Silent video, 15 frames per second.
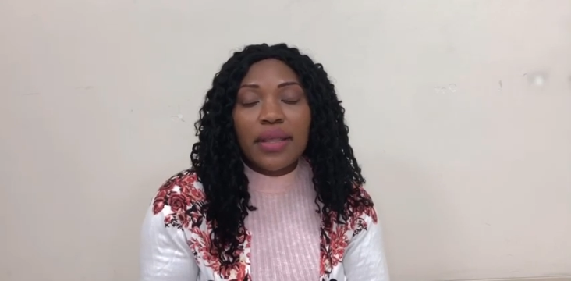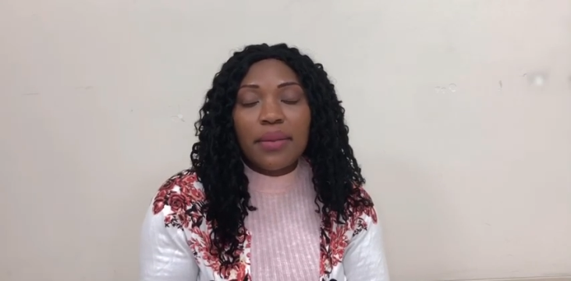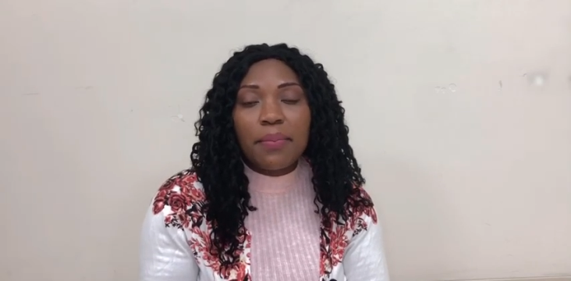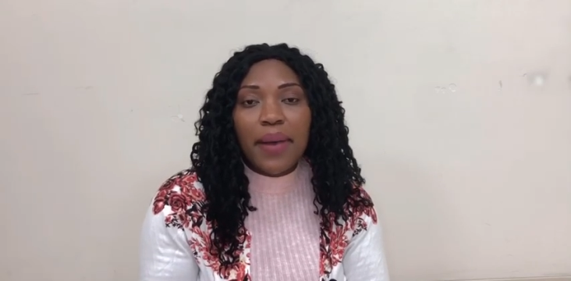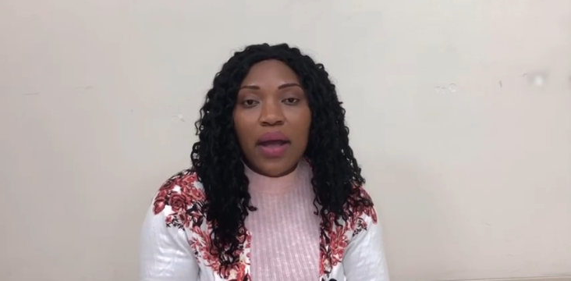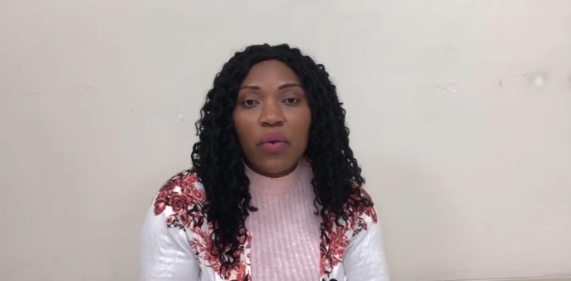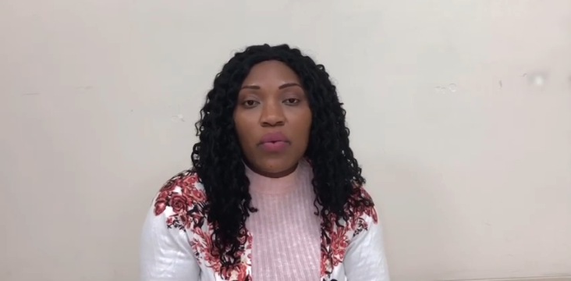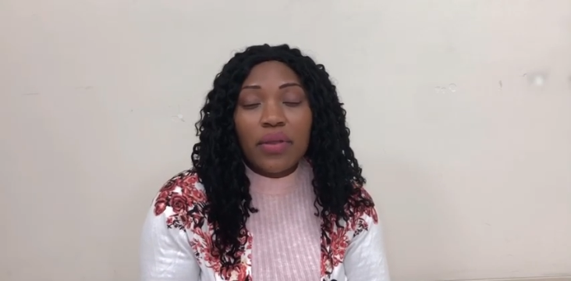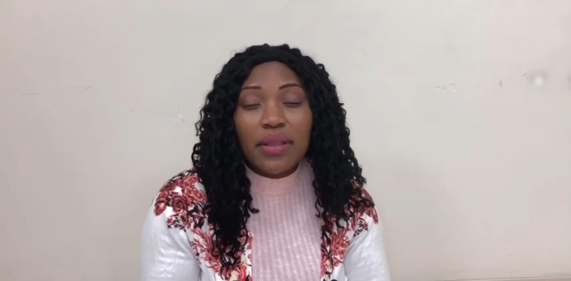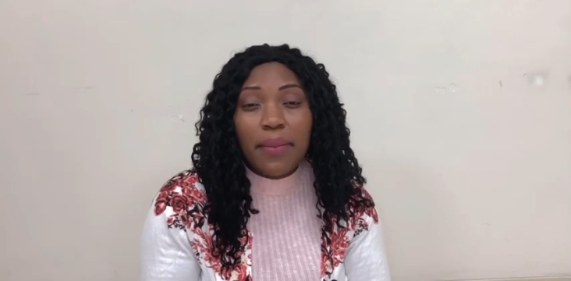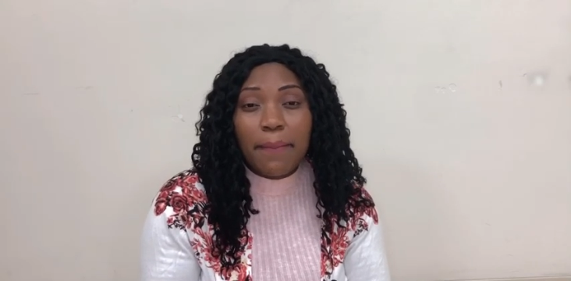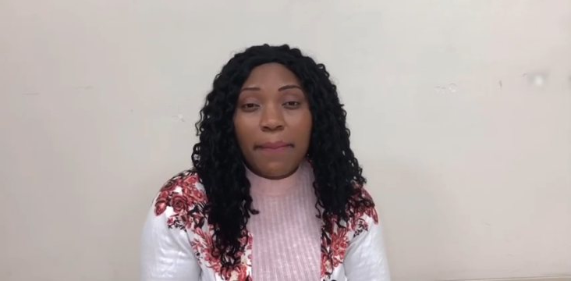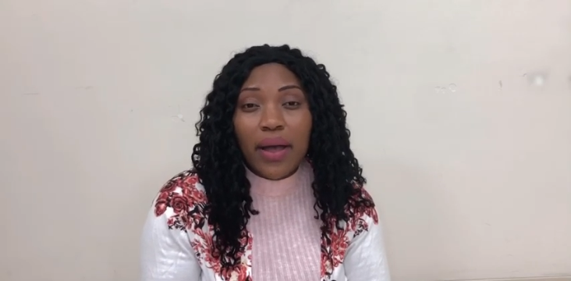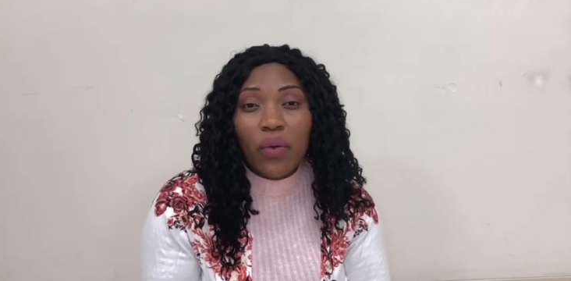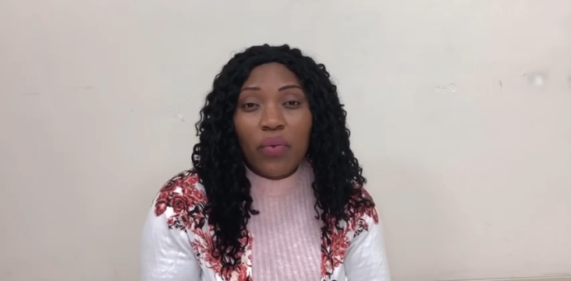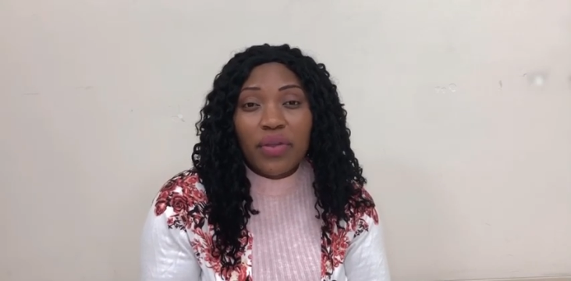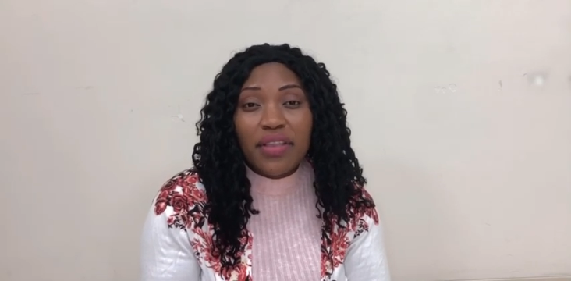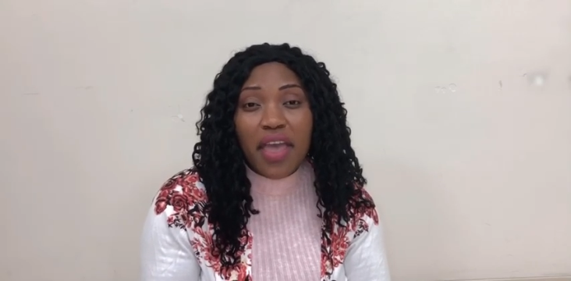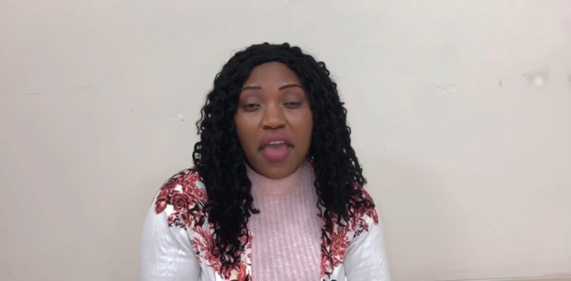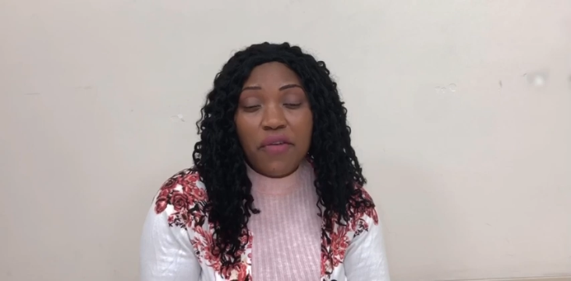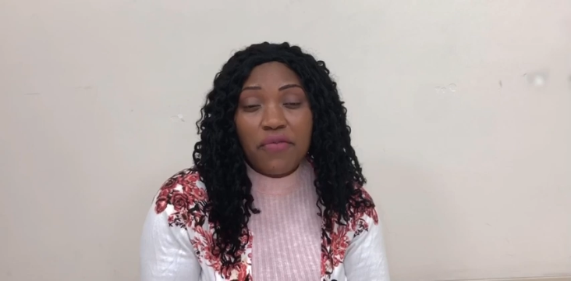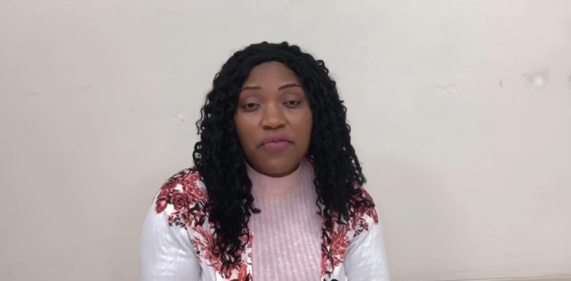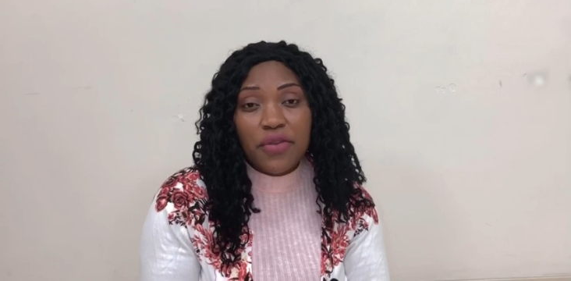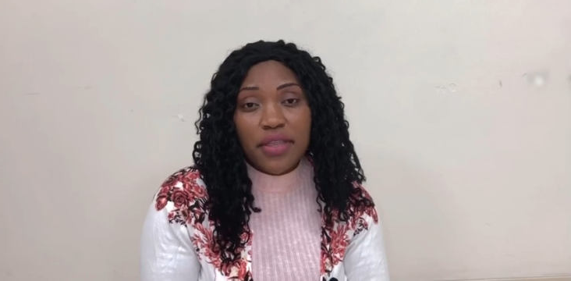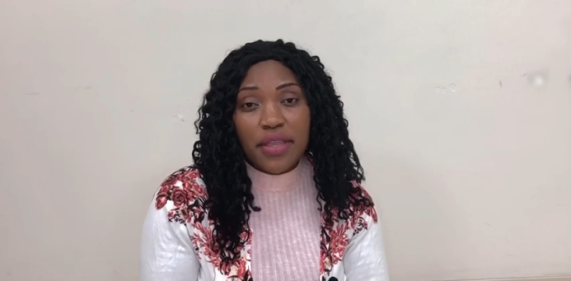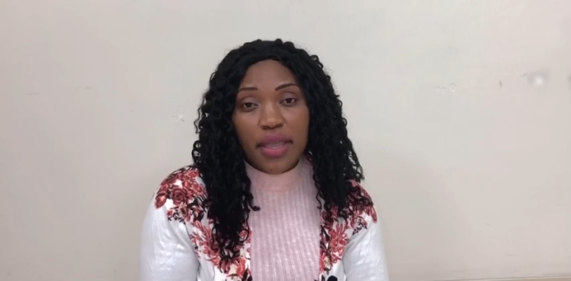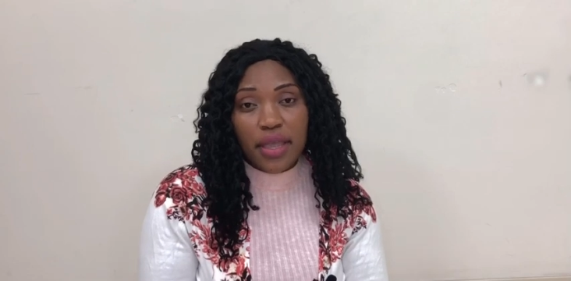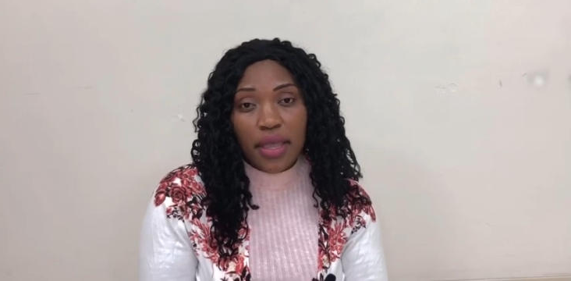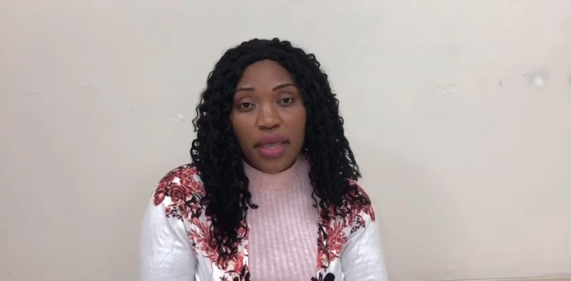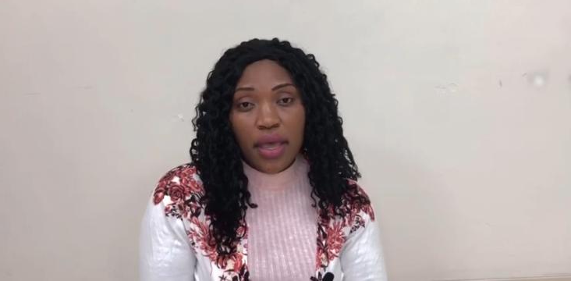and backward and backward every
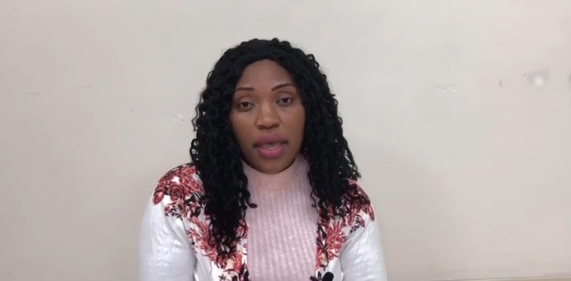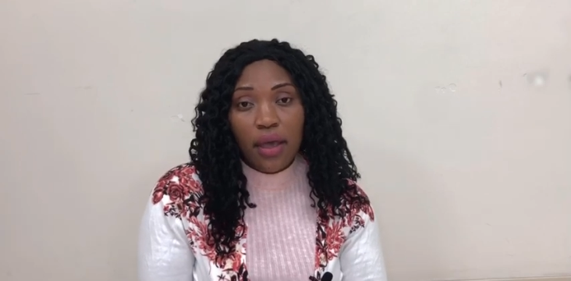day.